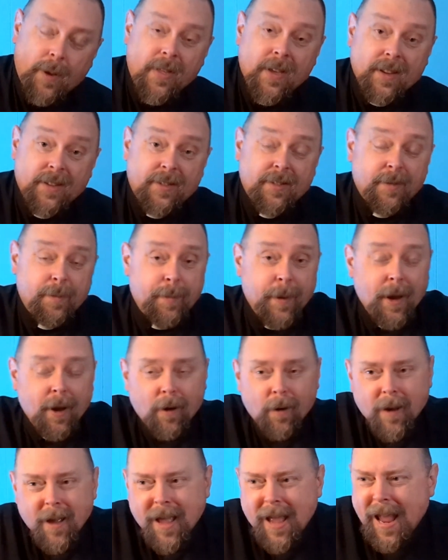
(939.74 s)
with its
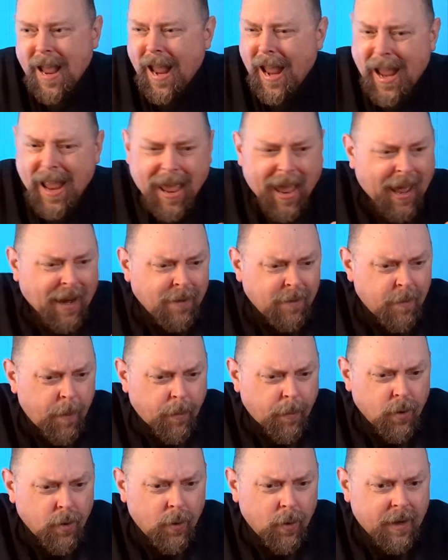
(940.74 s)
spear. I don't
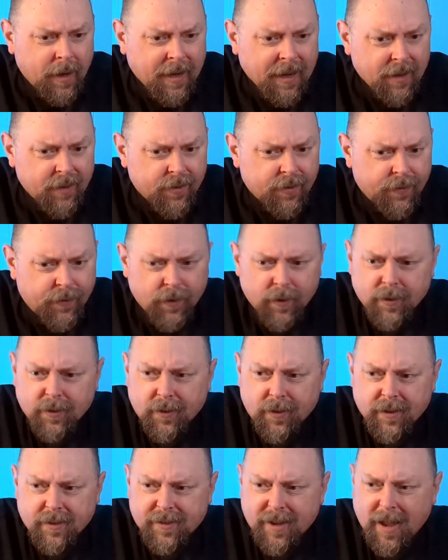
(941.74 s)
remember who it hits
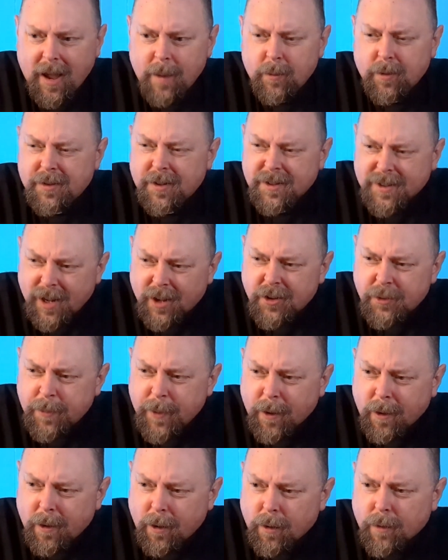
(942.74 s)
first this time. Was it
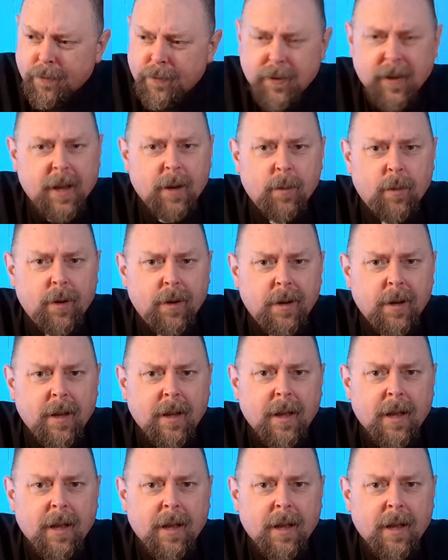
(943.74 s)
Touchberry or Fleetwood?